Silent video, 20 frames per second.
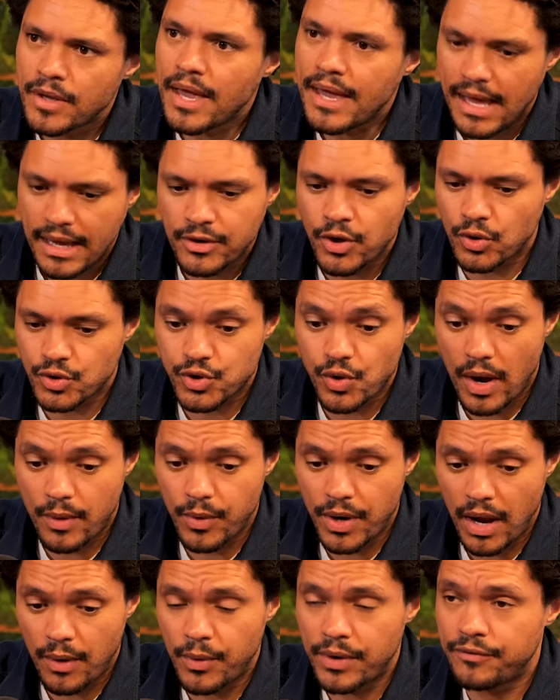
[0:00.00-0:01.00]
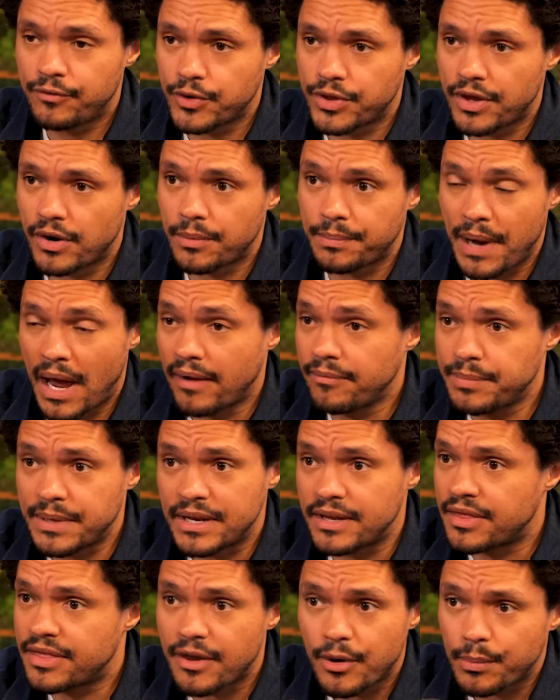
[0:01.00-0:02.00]
Yeah, yeah, no, so I, w I went for therapy. I've
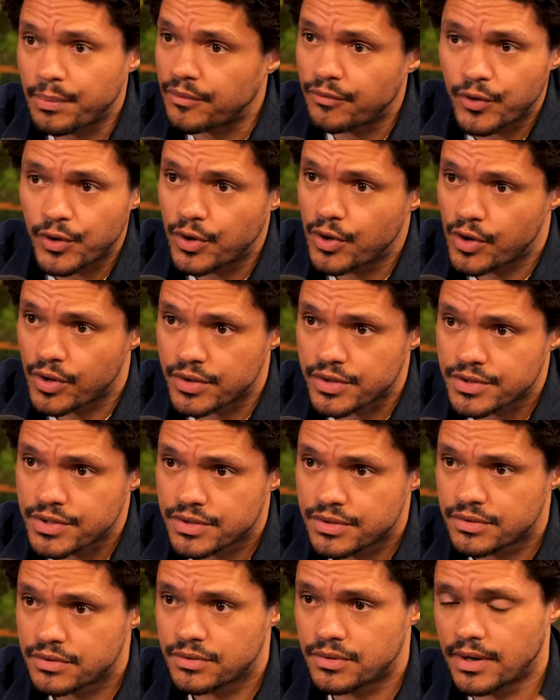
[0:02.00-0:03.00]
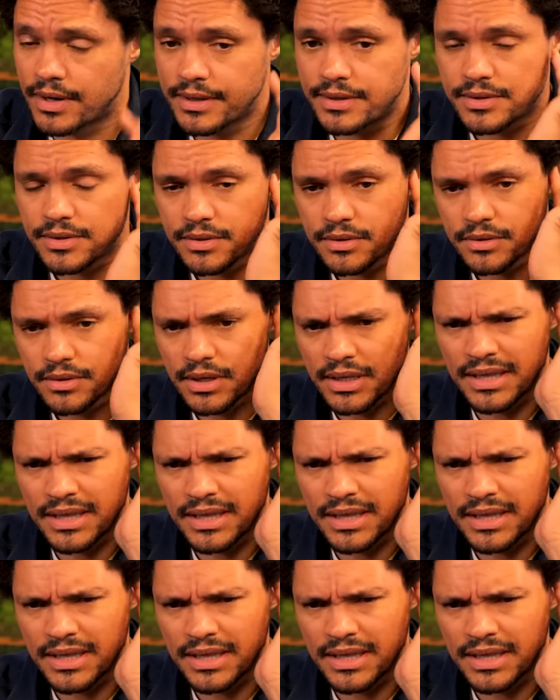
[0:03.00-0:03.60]
been in therapy for years, yeah. right?